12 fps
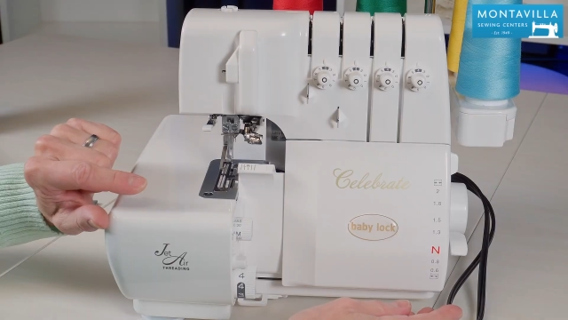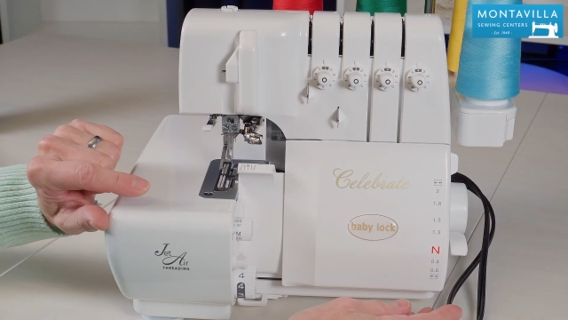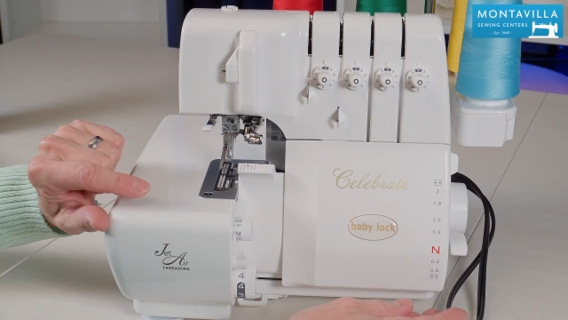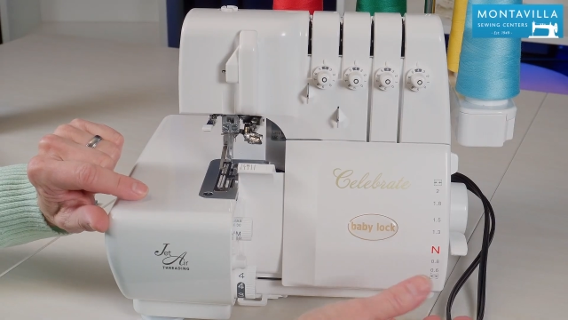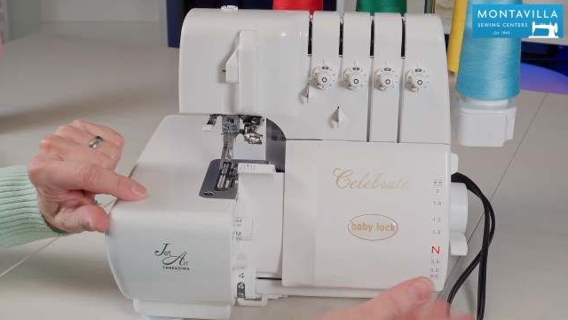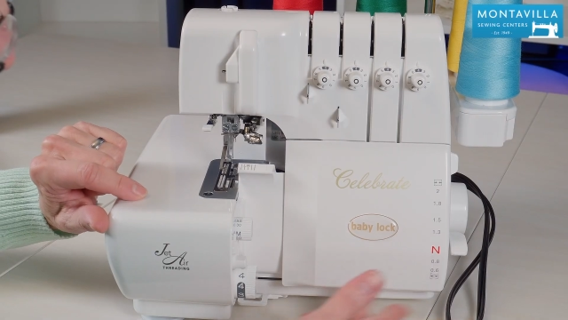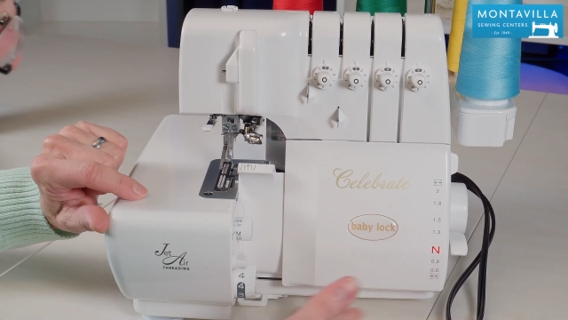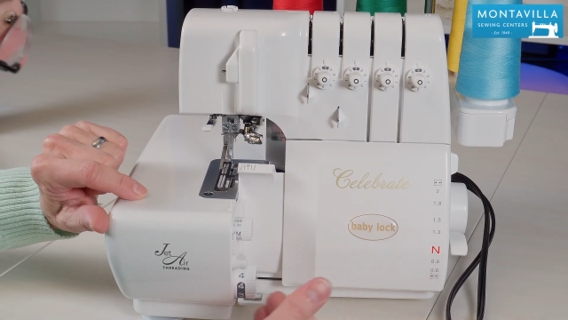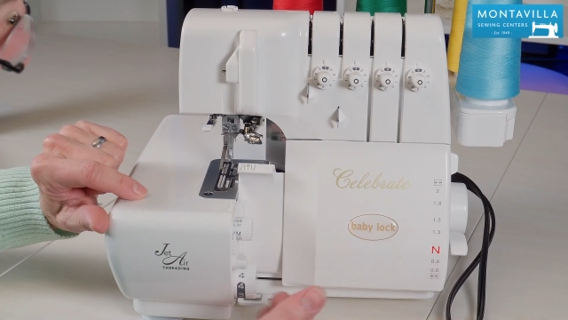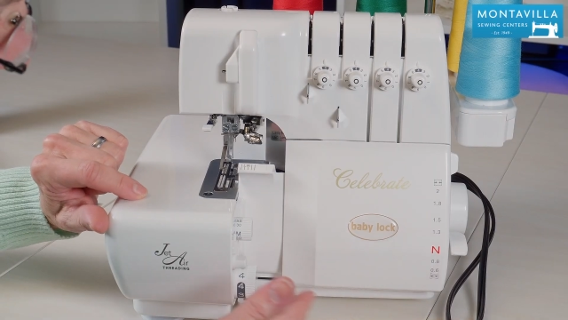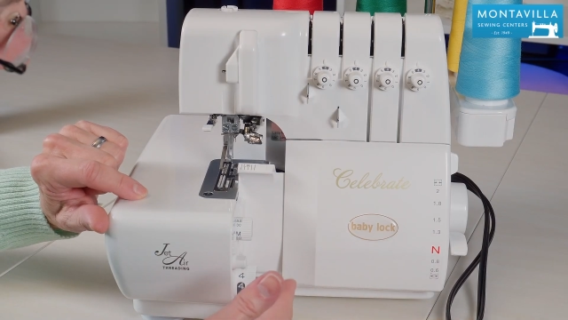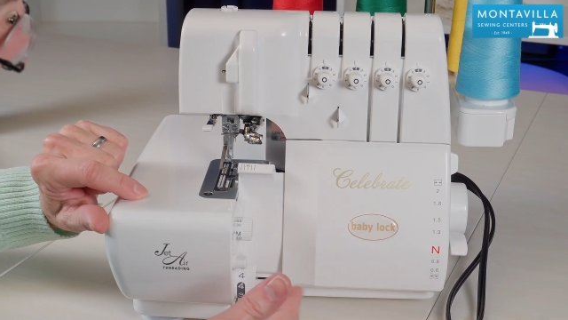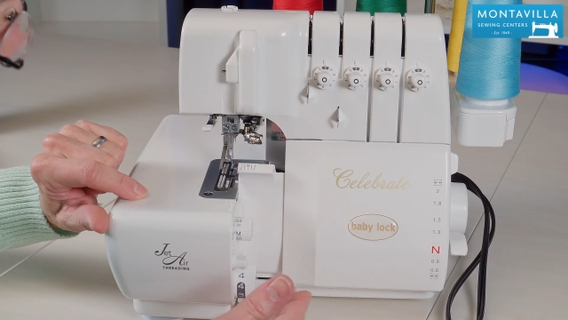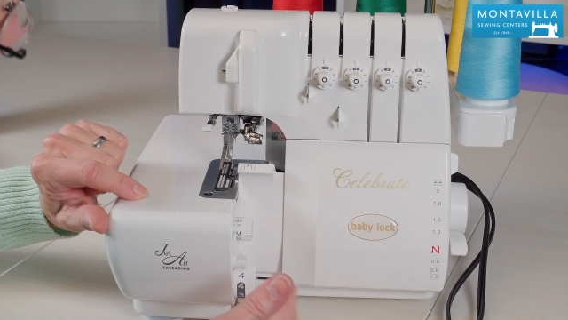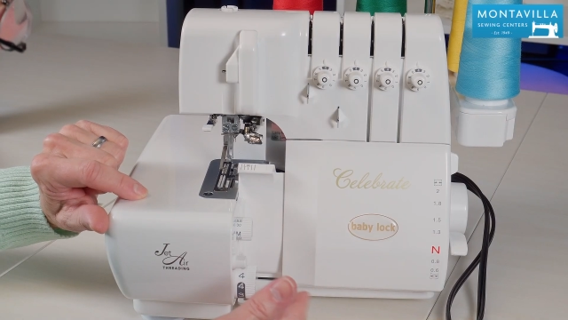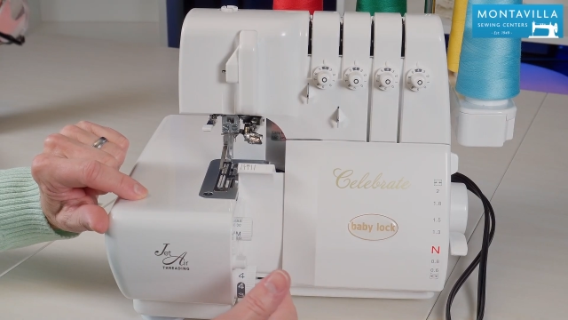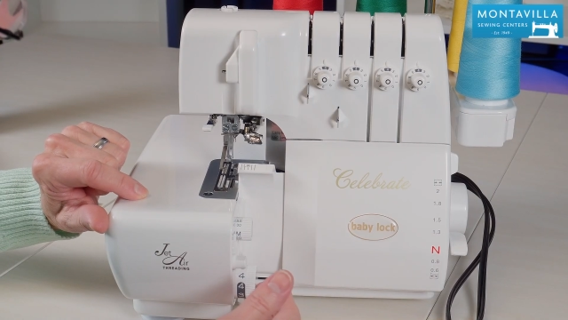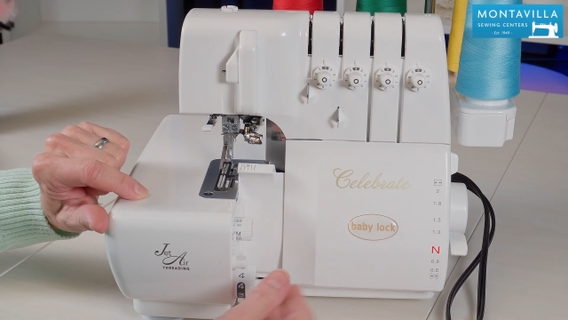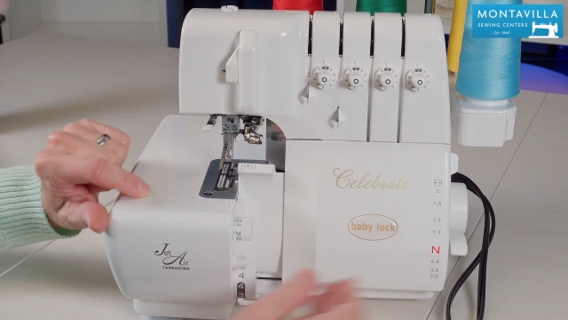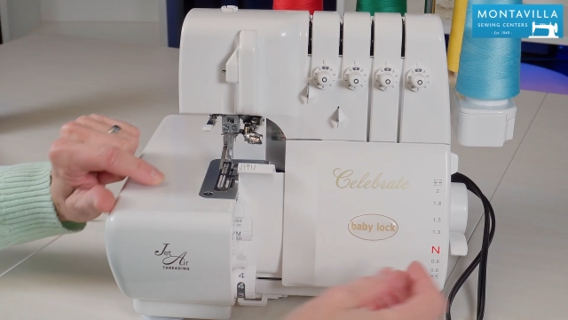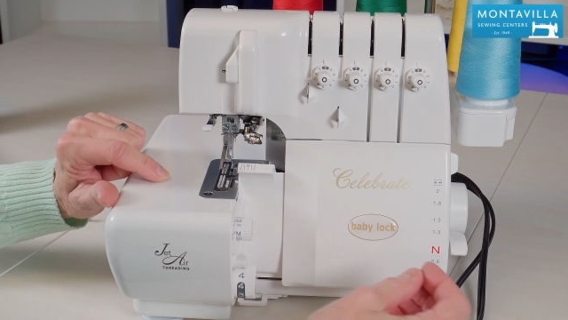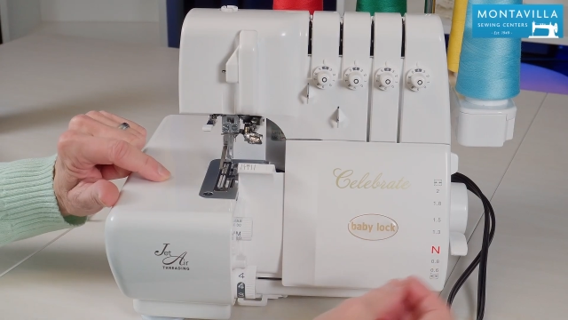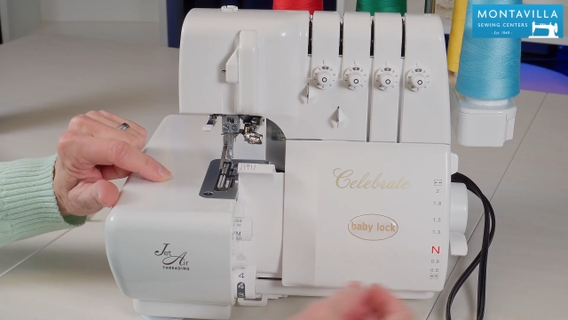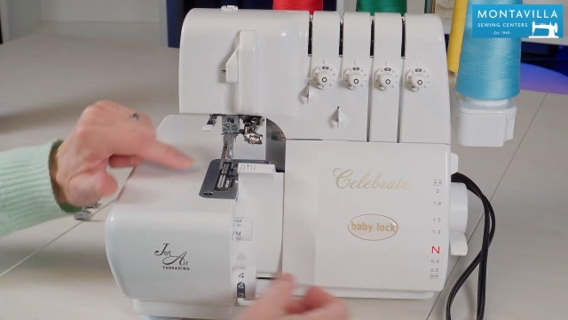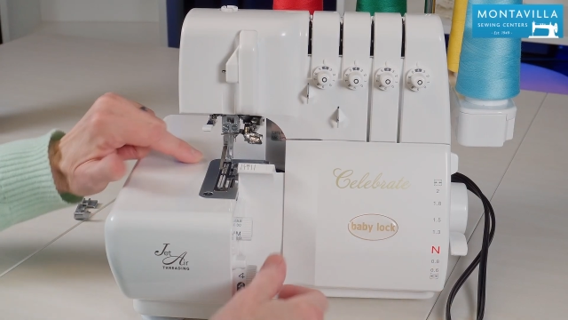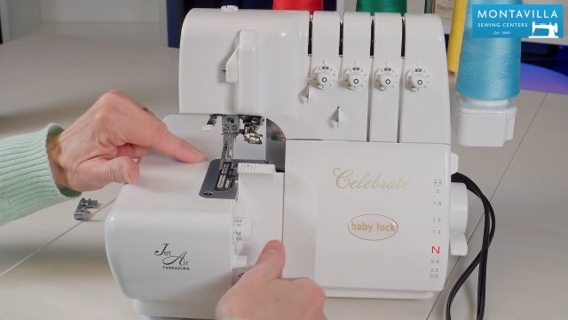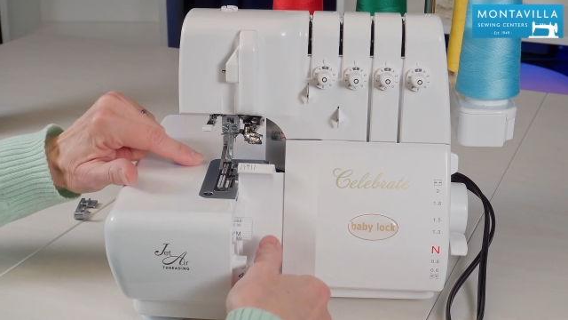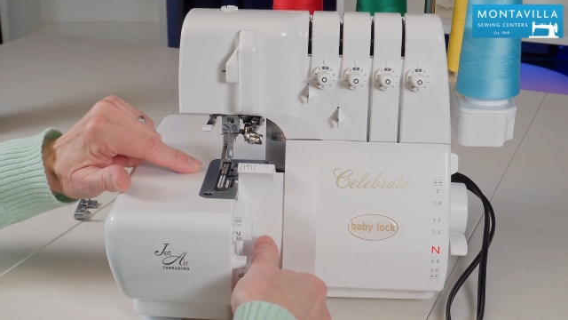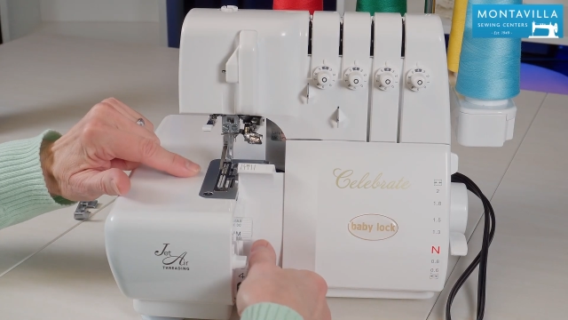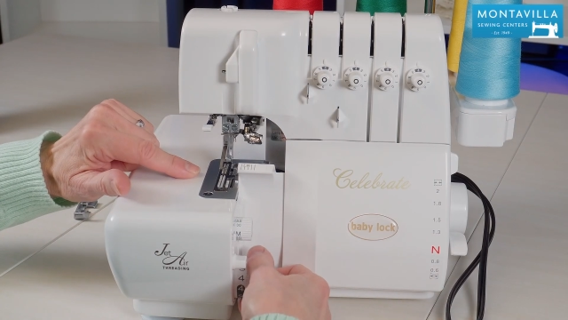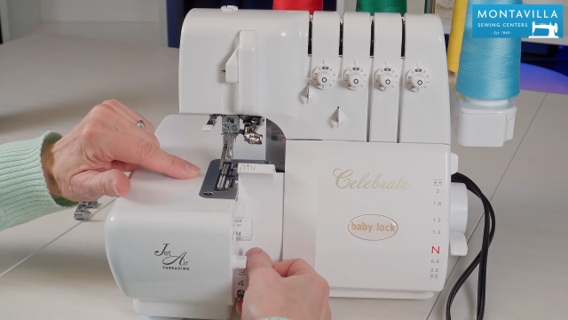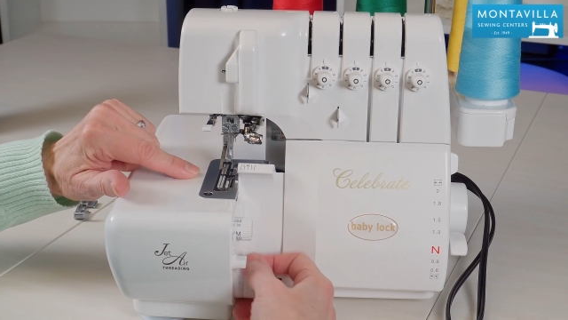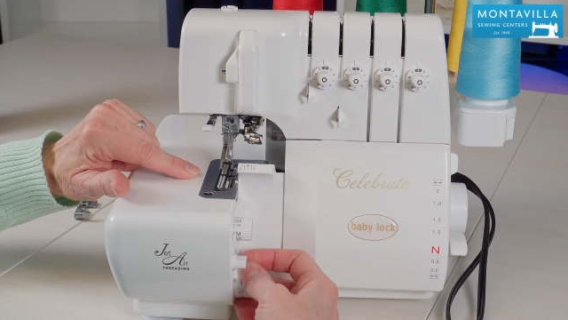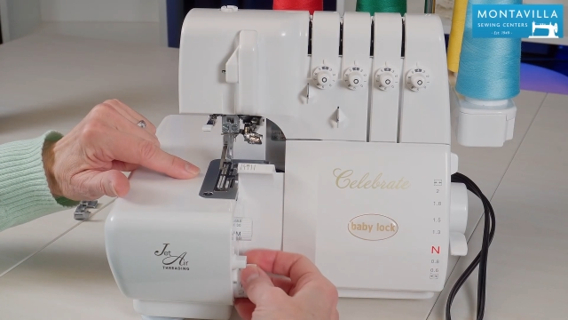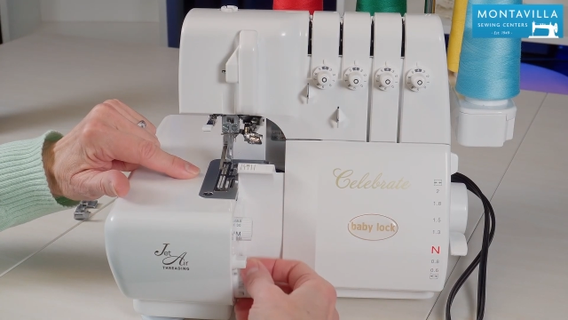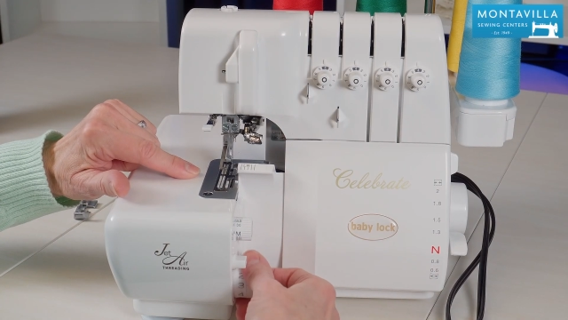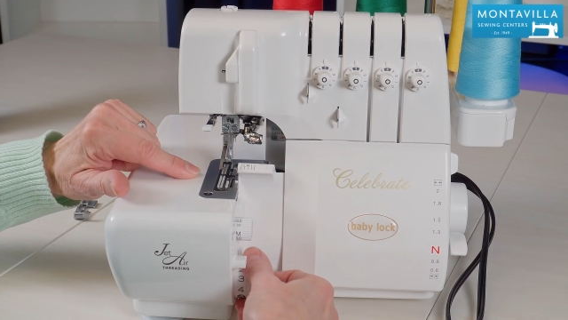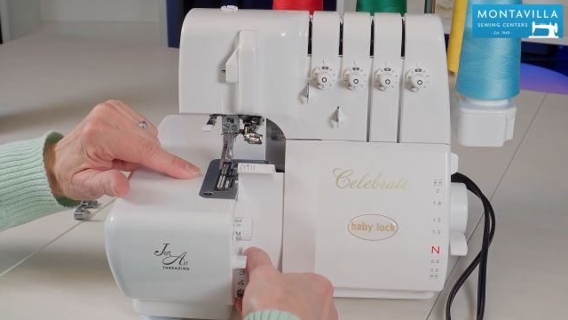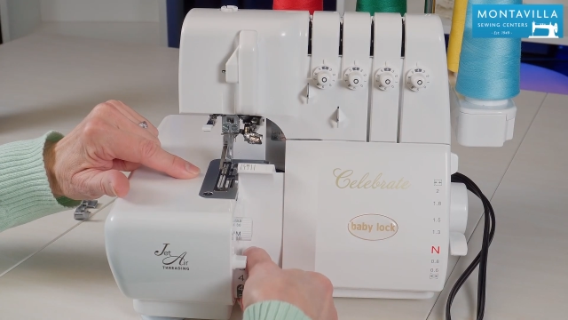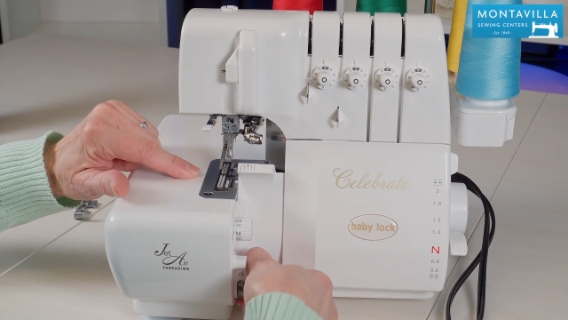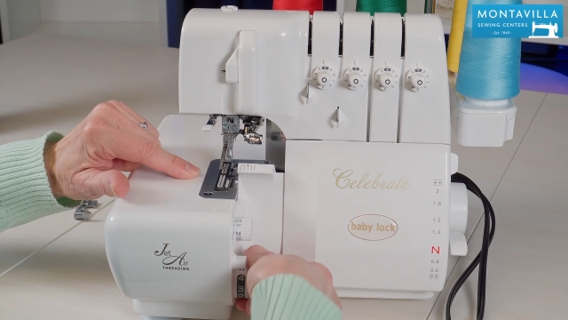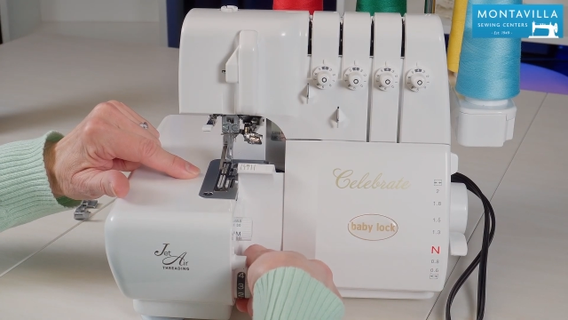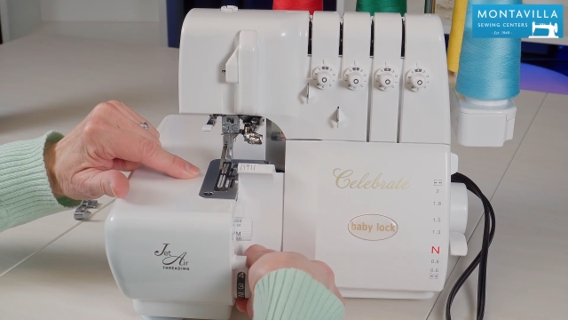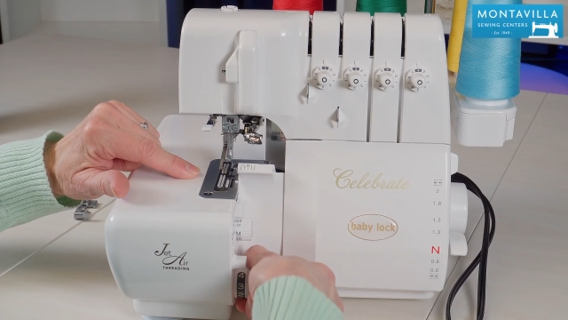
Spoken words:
[unreadable: no face in view]